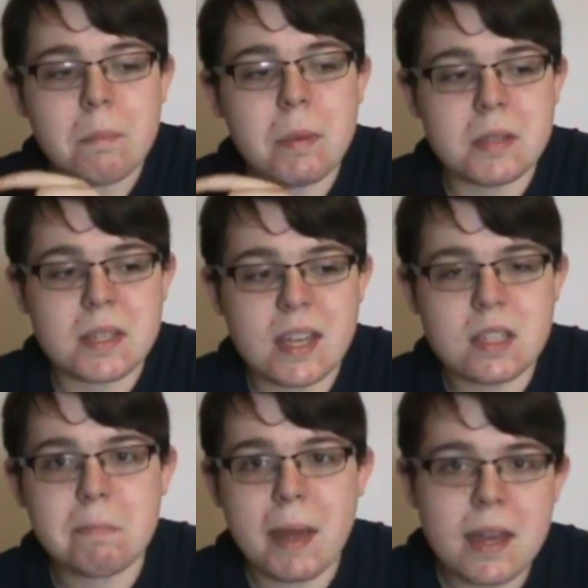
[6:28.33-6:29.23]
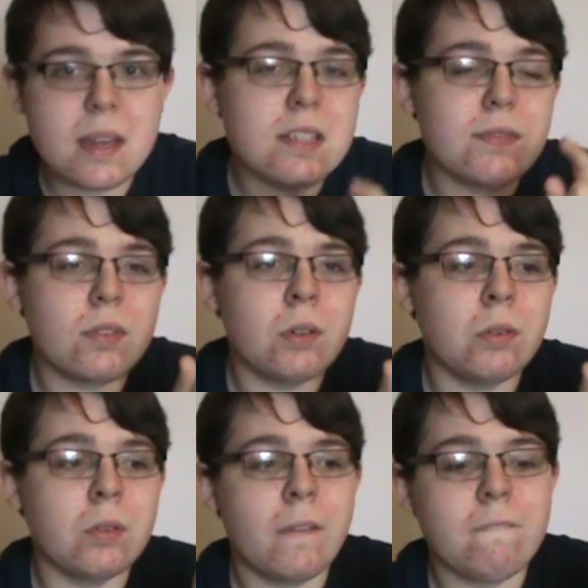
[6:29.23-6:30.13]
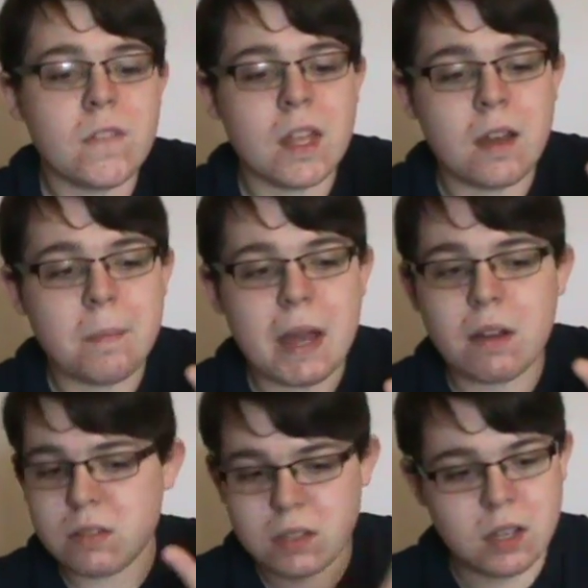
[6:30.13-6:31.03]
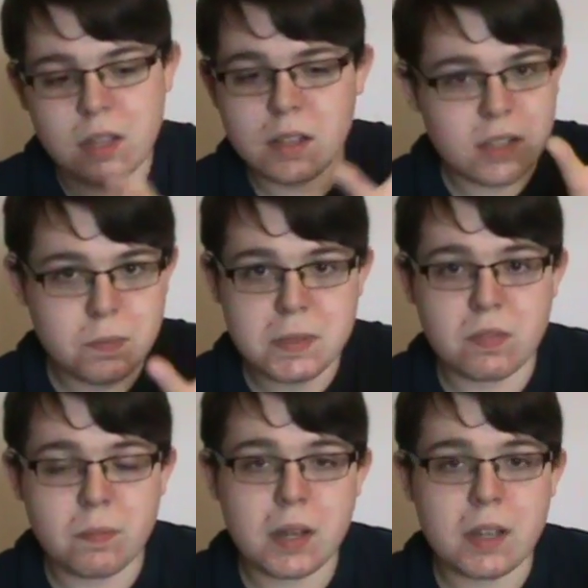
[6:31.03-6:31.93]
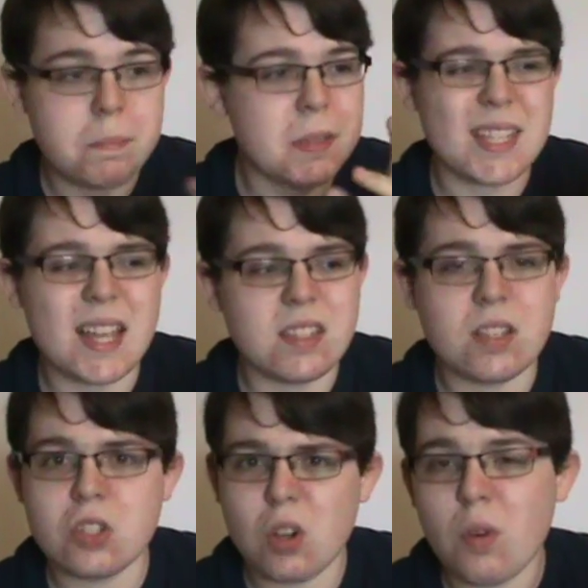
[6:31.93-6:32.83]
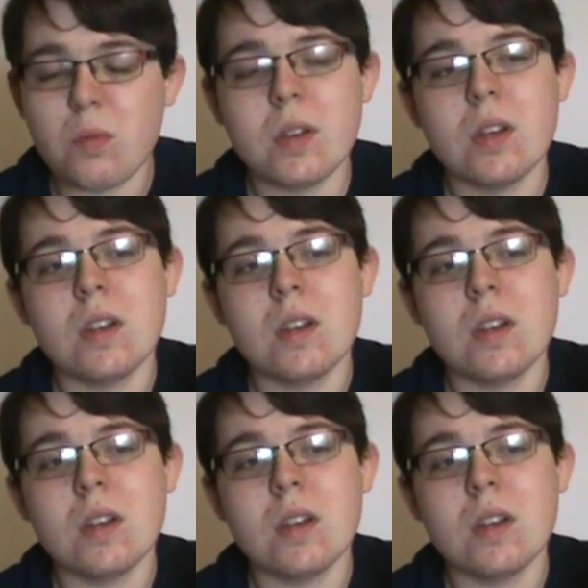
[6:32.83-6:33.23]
but he gets paid for about a little bit of money, percentage of